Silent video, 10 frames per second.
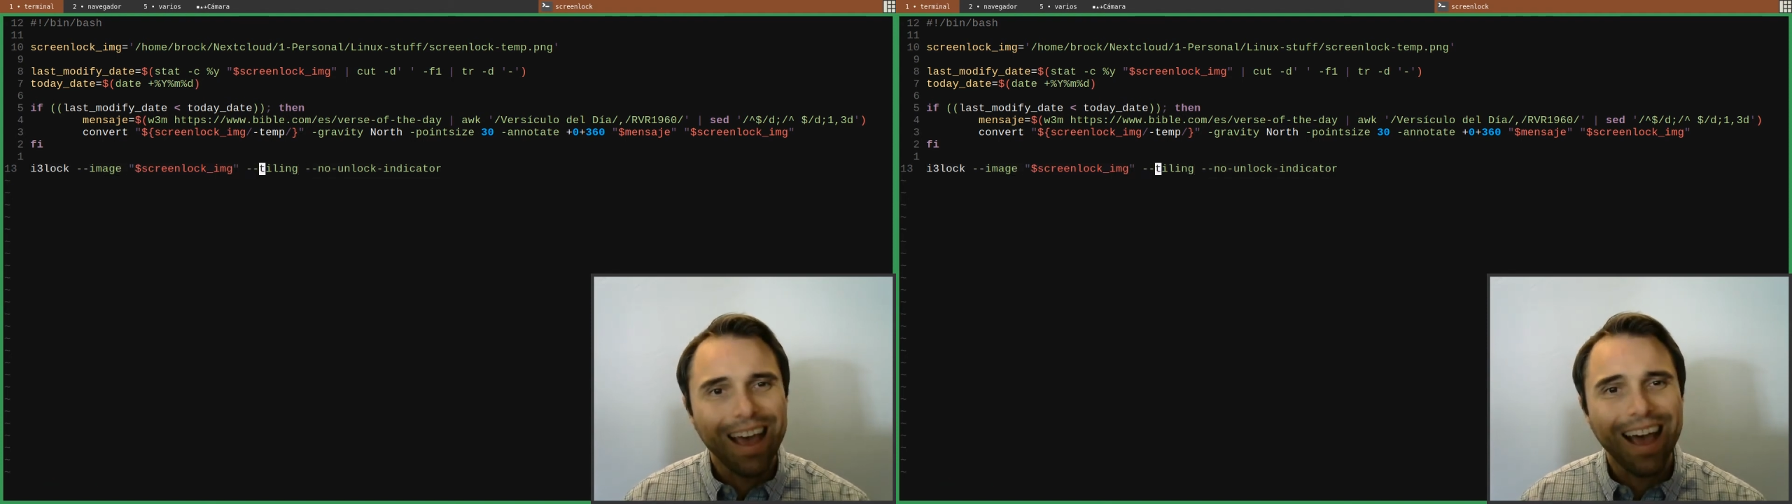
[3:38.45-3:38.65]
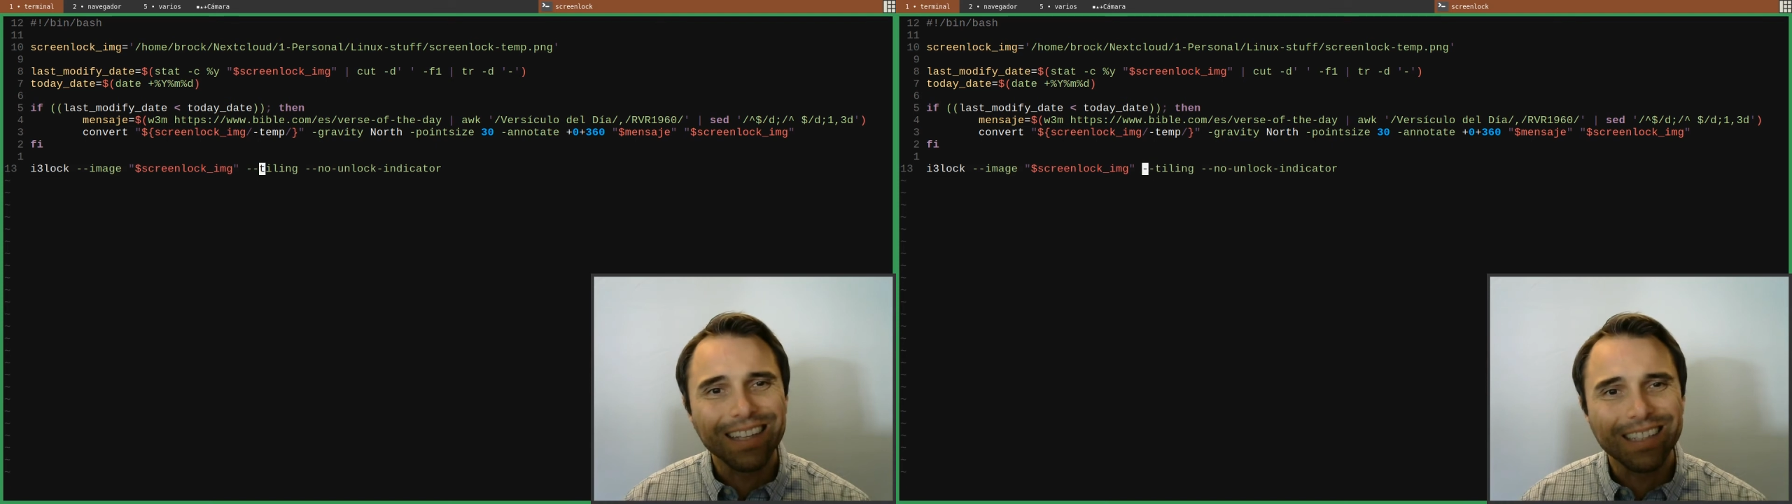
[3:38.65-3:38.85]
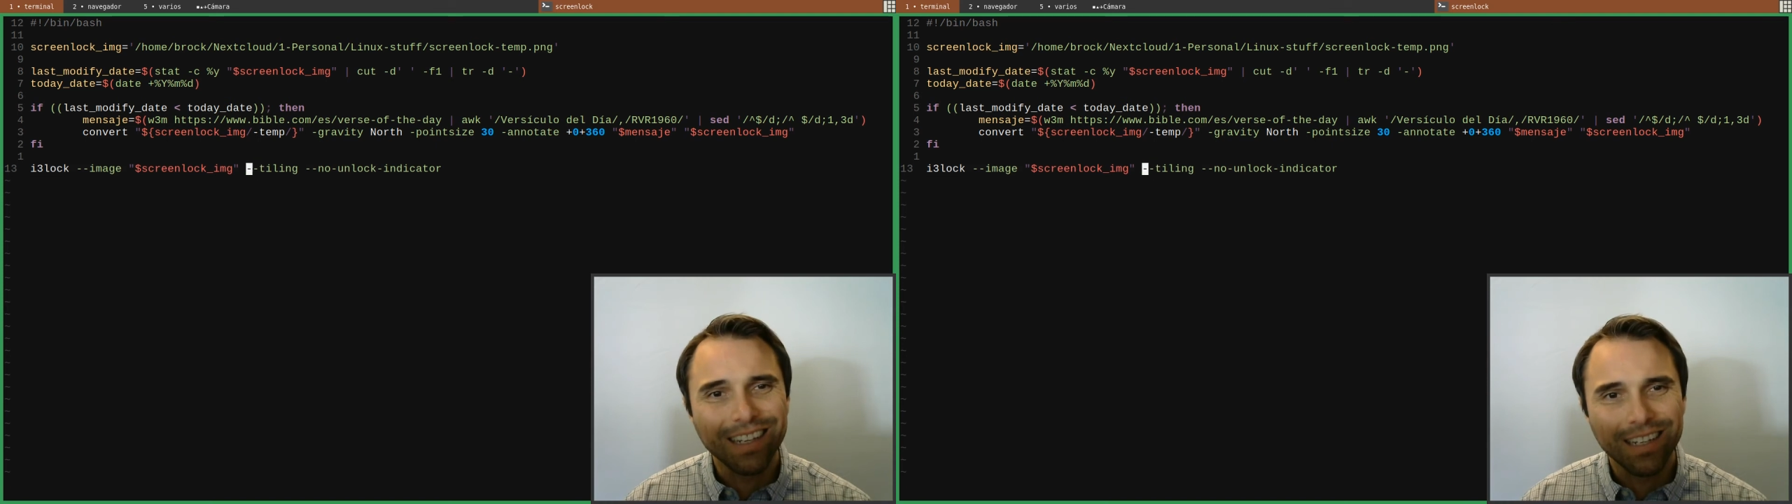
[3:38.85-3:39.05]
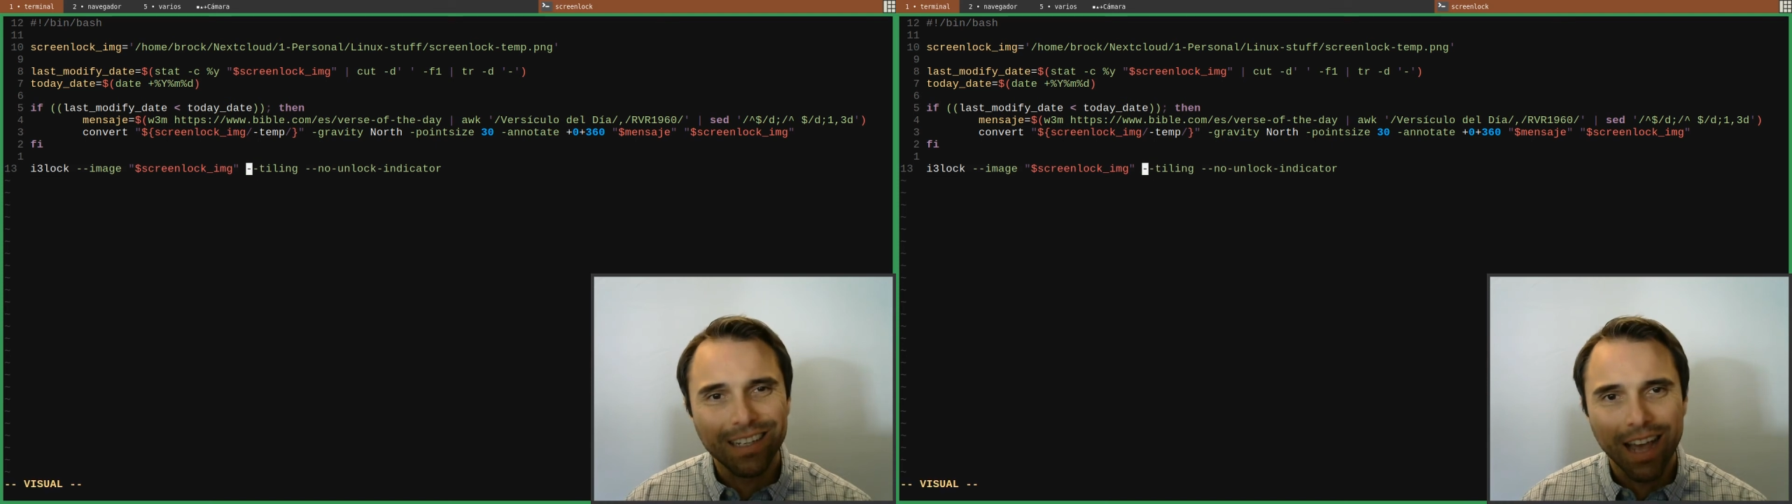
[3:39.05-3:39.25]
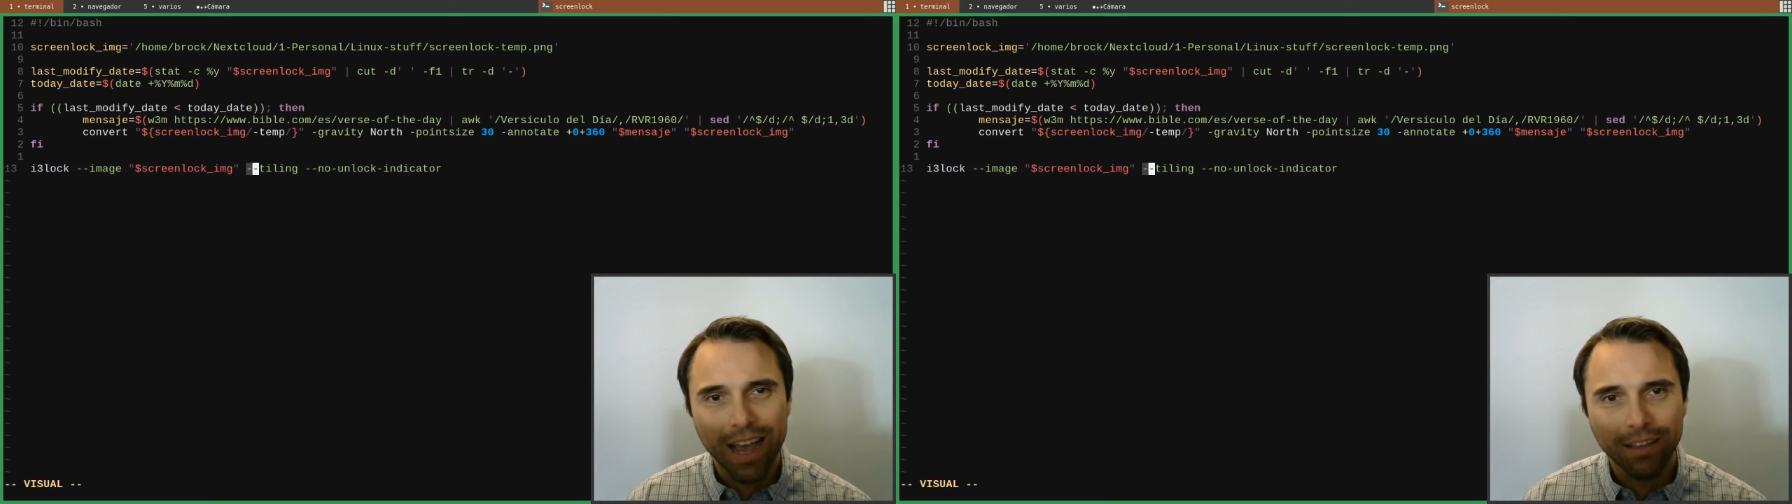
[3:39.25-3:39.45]
I selected
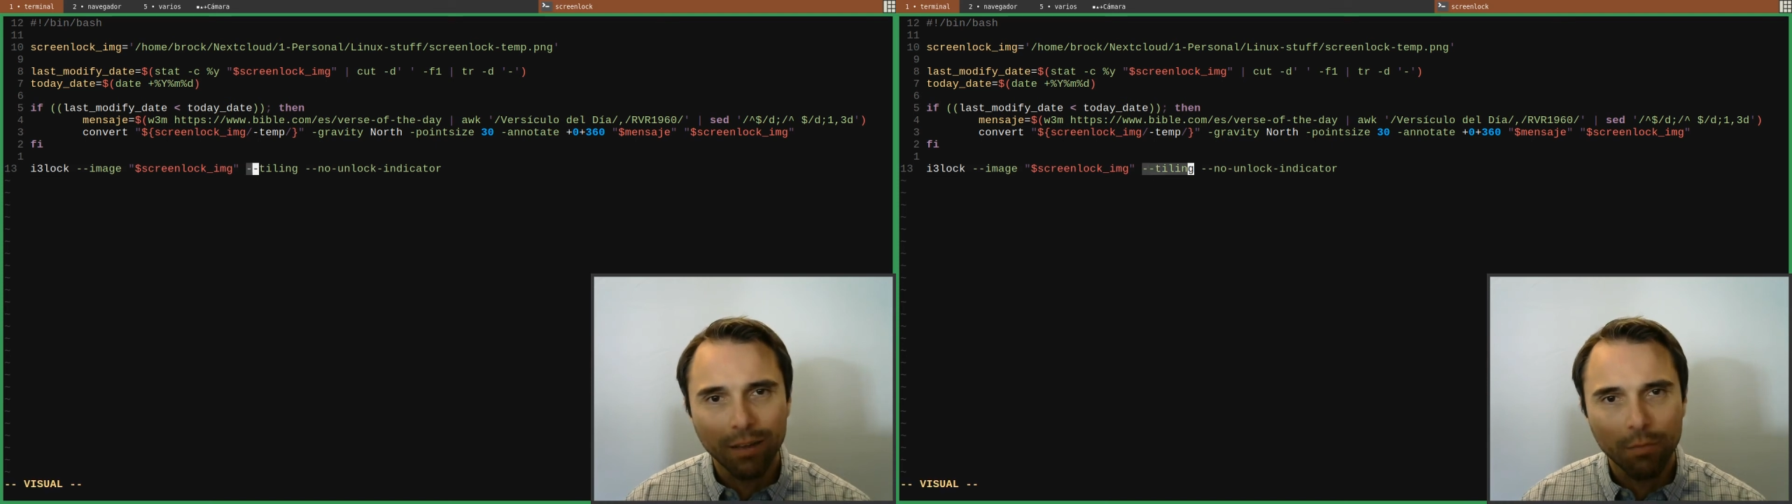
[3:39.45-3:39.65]
tiling